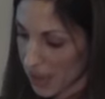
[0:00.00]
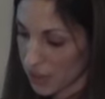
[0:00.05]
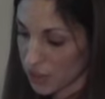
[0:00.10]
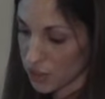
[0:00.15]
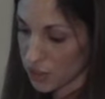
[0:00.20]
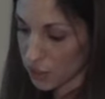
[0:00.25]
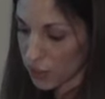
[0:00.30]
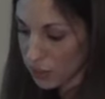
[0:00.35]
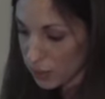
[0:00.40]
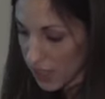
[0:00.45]

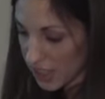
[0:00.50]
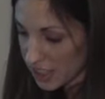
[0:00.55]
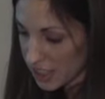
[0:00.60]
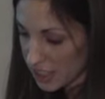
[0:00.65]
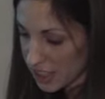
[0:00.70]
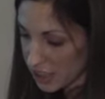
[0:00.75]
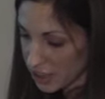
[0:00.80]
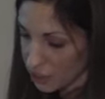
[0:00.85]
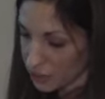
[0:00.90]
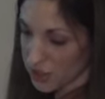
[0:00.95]
So
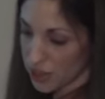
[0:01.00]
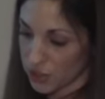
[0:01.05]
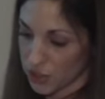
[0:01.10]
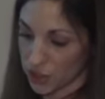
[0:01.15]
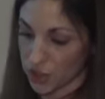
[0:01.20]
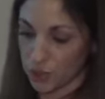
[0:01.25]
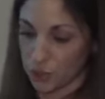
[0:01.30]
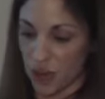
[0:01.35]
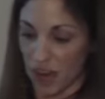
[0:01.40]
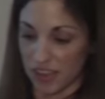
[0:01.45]
reflecting on the
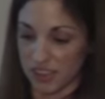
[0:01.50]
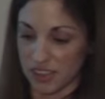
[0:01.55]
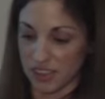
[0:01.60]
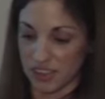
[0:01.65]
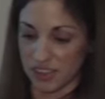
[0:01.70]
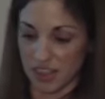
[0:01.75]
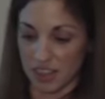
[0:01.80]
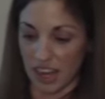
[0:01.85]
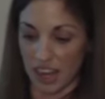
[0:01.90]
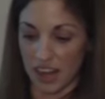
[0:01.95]
research
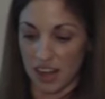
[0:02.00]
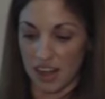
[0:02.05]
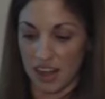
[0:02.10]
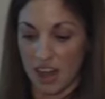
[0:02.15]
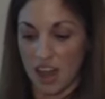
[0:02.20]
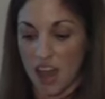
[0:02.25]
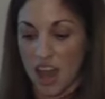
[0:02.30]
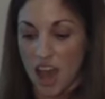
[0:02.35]
process to date,